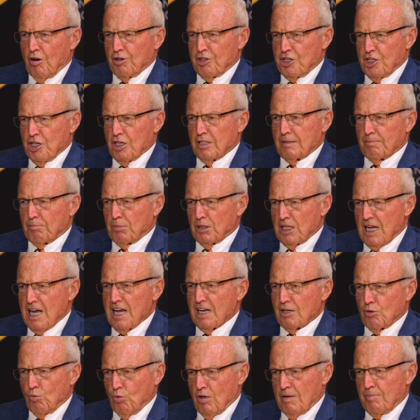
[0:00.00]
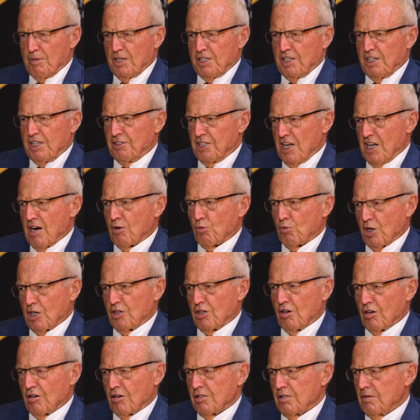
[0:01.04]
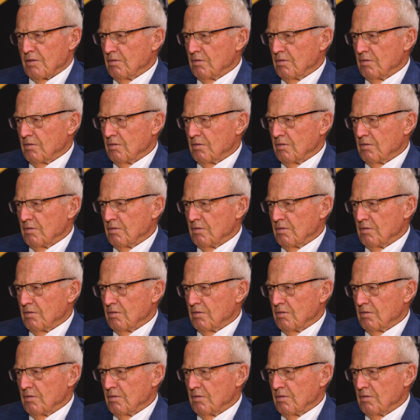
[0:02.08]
young black women in that regard.